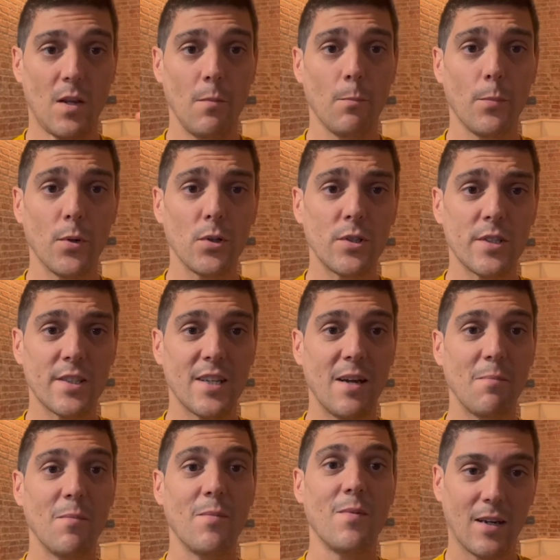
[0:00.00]
put
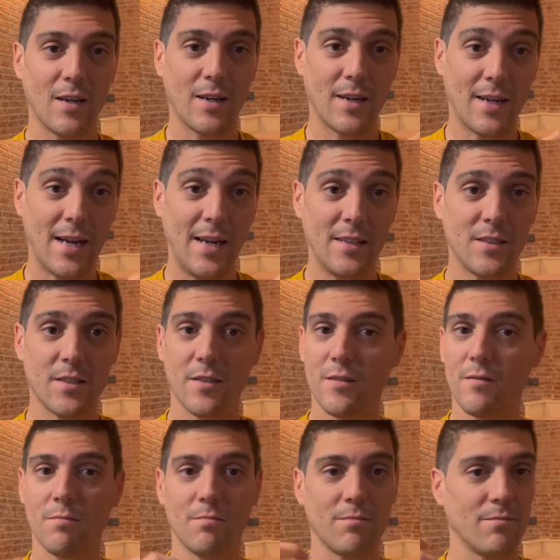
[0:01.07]
some hat,
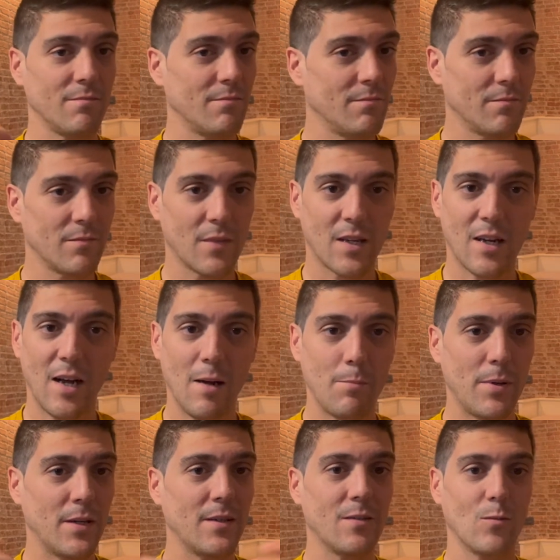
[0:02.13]

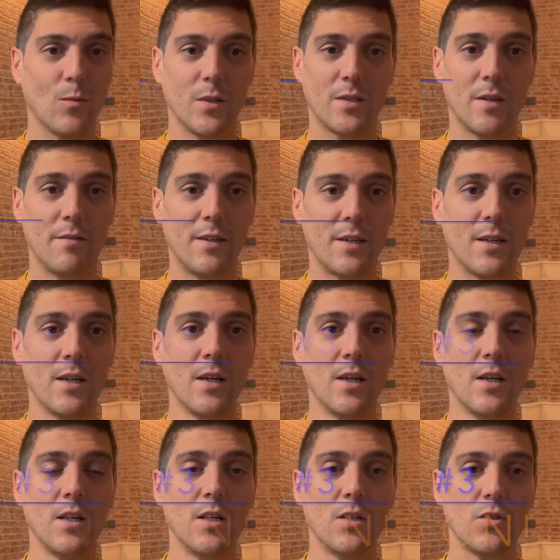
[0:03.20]
cap, whatever,
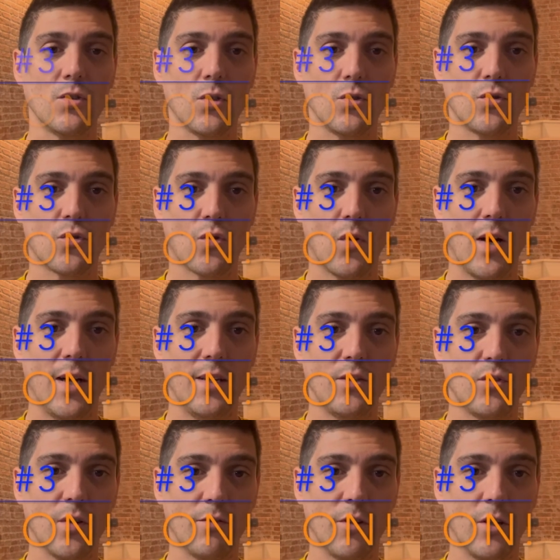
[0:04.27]
to try
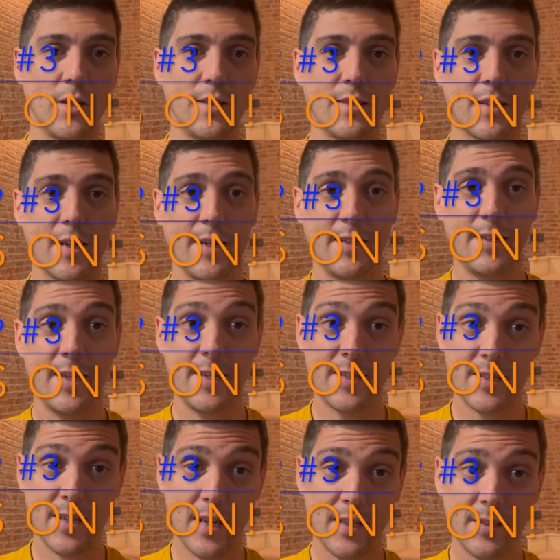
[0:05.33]
to avoid get the
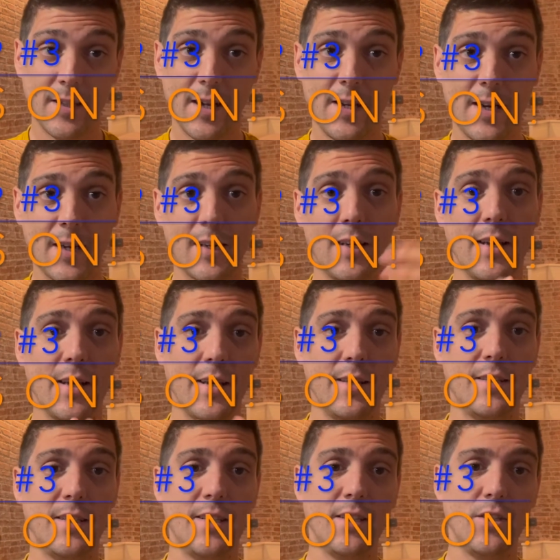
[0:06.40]
sun directly
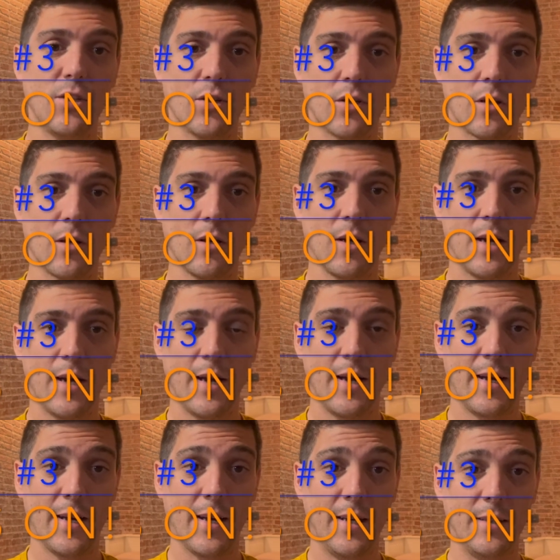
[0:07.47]
hitting your
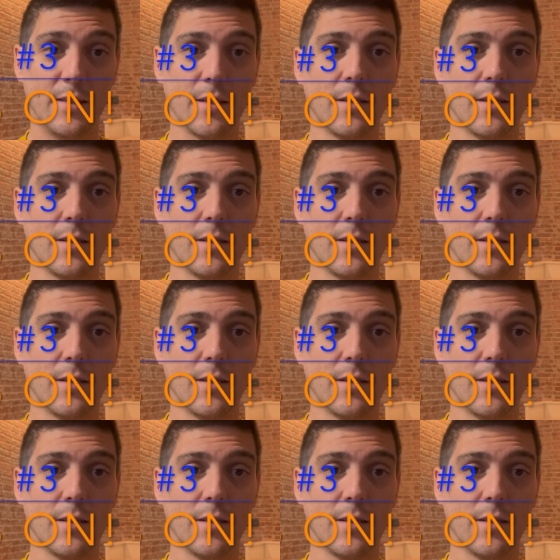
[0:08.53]
head.